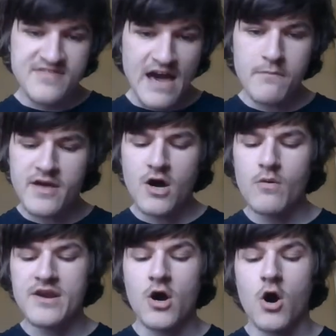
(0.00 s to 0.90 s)
Then we
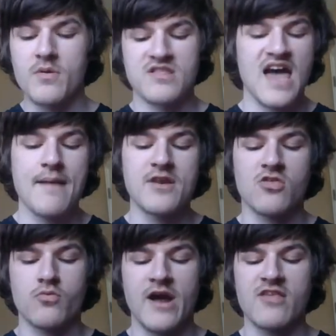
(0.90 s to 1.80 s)
go into overtime in
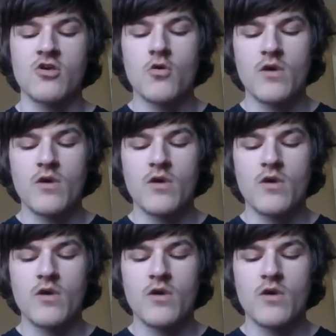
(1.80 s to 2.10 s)
this race